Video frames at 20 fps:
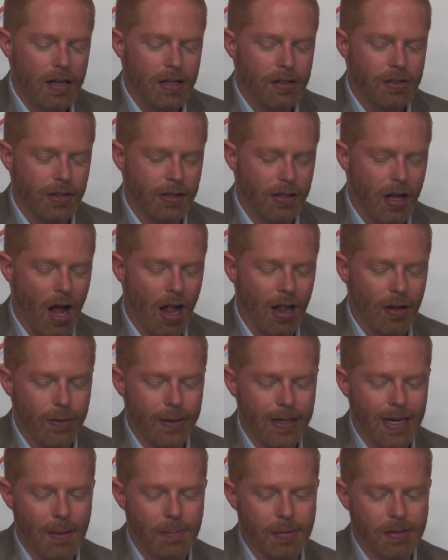during the
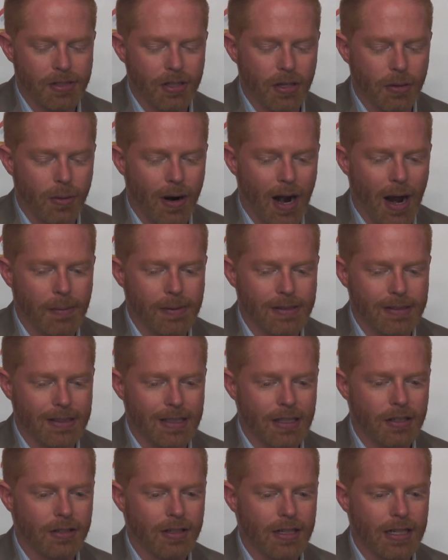Halloween episode where I was
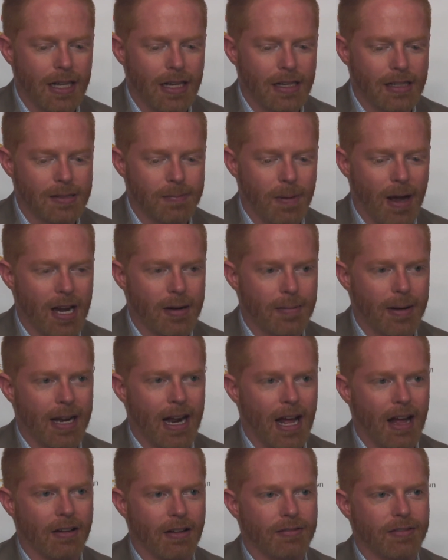literally in a Spider-Man
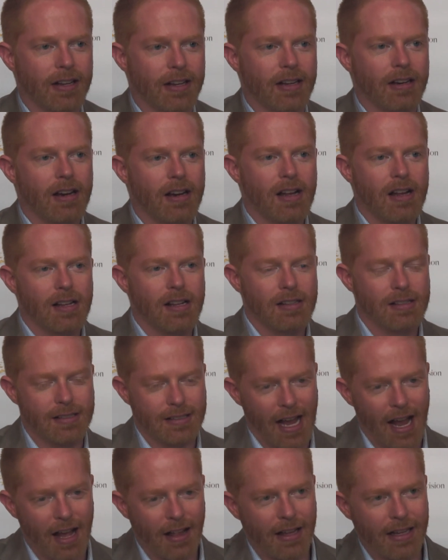outfit
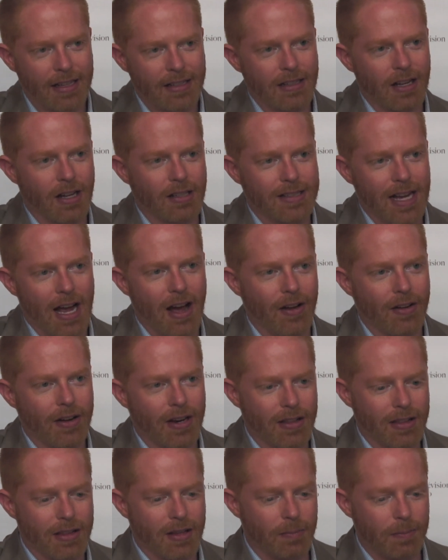scaling
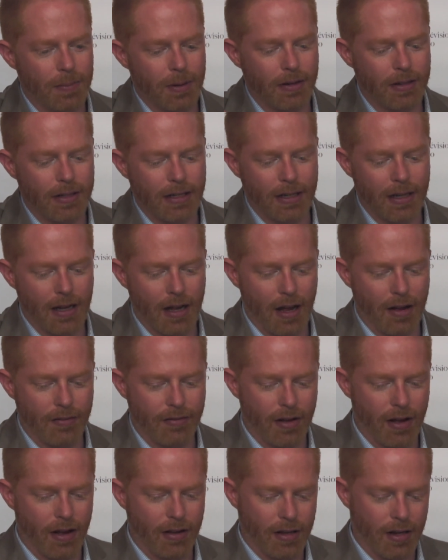down the building, of,
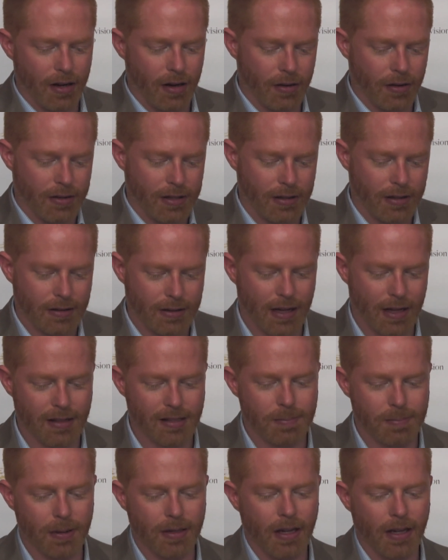uh, you know, the, down
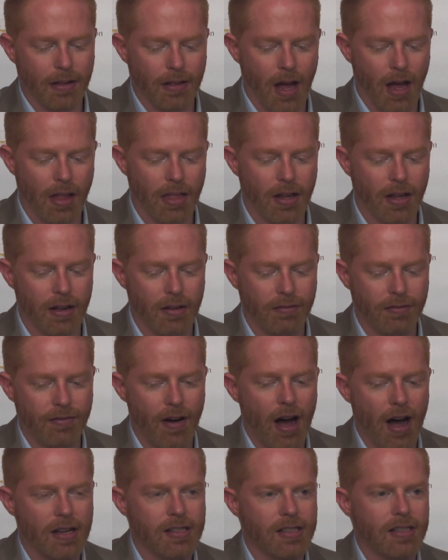this building on the, on the
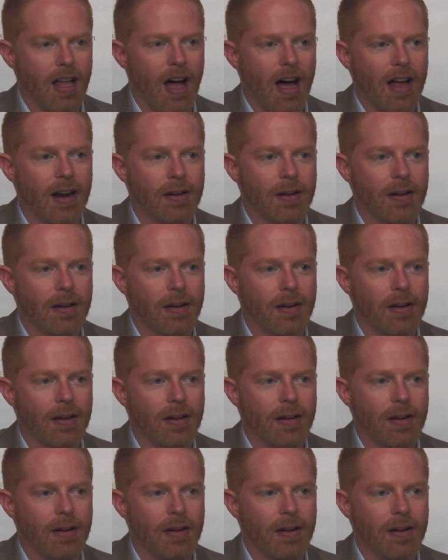Fox lot.